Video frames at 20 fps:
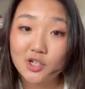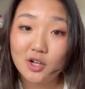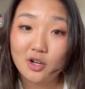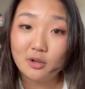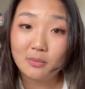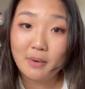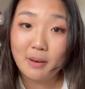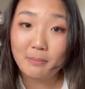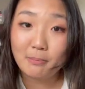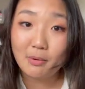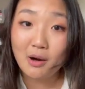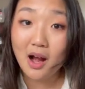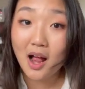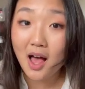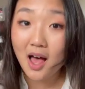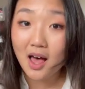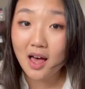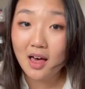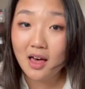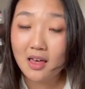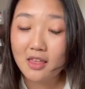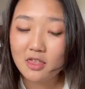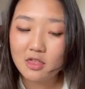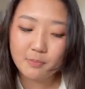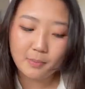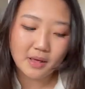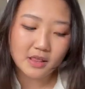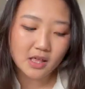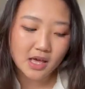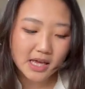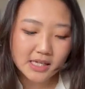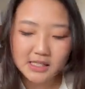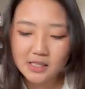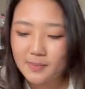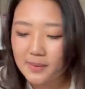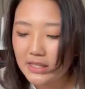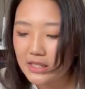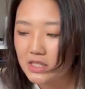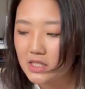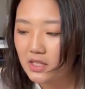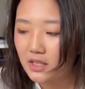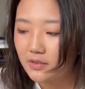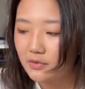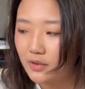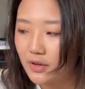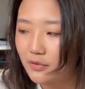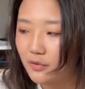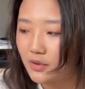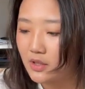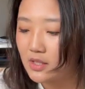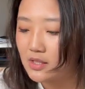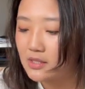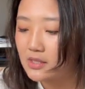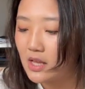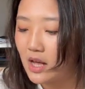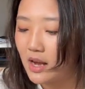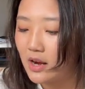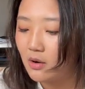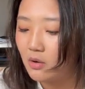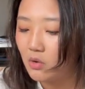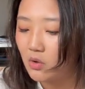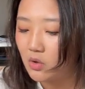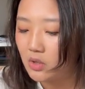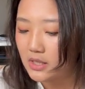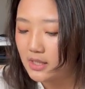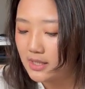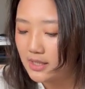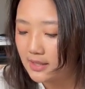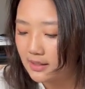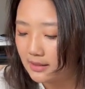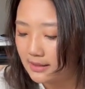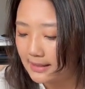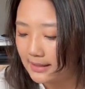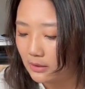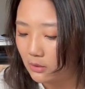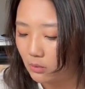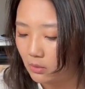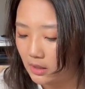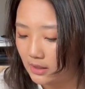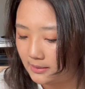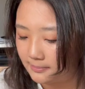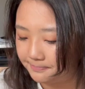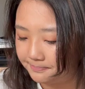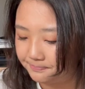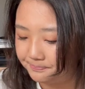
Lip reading: hold my breath. But the estimated delivery for this, I ordered it like what?